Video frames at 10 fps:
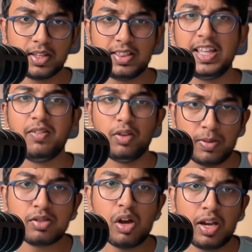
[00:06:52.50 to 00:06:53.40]
There will be
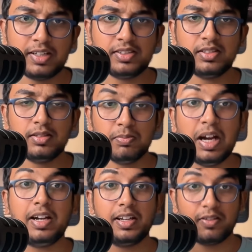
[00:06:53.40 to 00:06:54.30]
solids,
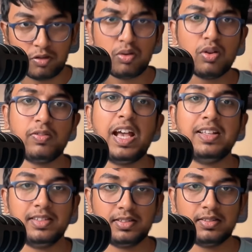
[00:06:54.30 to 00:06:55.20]
but full of
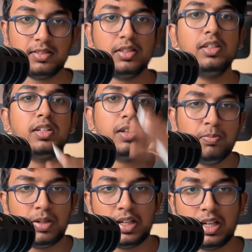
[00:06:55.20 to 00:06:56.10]
gases.
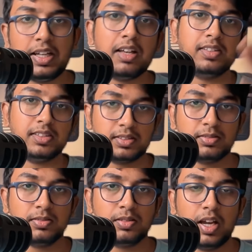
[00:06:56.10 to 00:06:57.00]
Completely gases.
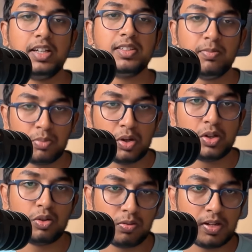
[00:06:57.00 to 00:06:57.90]
At some point you
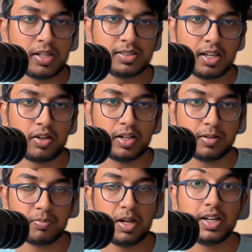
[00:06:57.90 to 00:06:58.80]
will find solid,
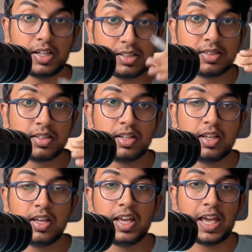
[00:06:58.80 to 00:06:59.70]
but it is
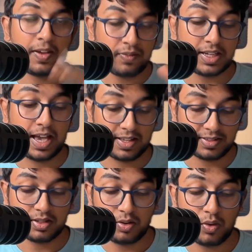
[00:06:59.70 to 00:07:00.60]
heavy gas.
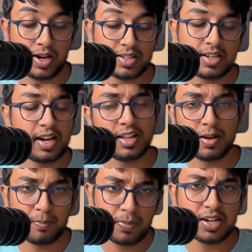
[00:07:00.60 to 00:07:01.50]
You understand the
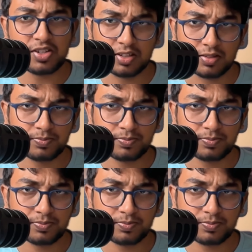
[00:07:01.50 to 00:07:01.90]
comparison?